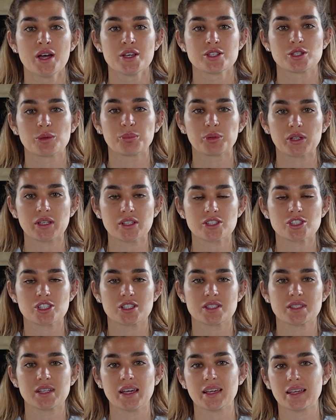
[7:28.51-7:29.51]
So please
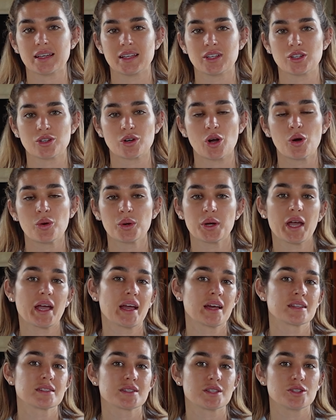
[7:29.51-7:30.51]
just take it in your own
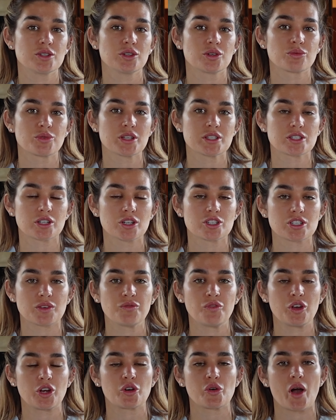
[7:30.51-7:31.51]
hands to do your research and
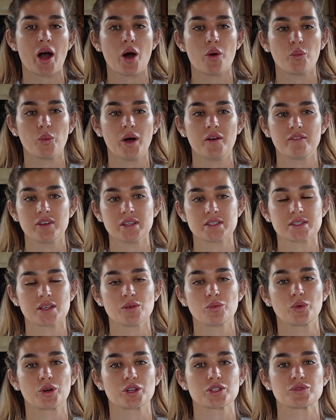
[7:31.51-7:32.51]
figure out what visa
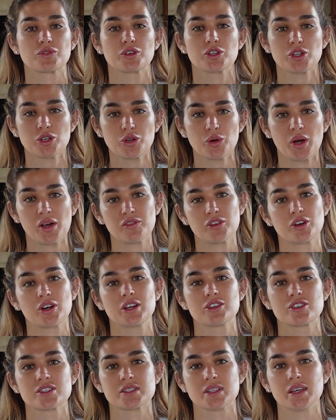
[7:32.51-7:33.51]
works for you if you're
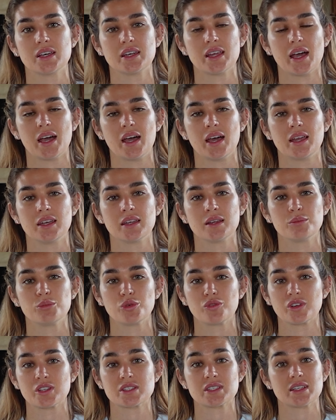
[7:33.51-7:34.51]
interested in
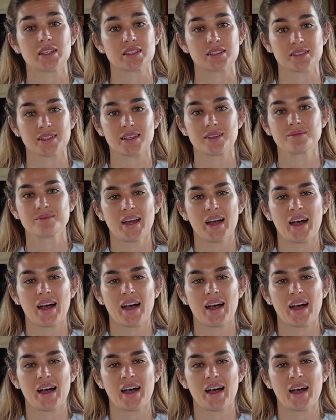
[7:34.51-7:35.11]
moving to Italy.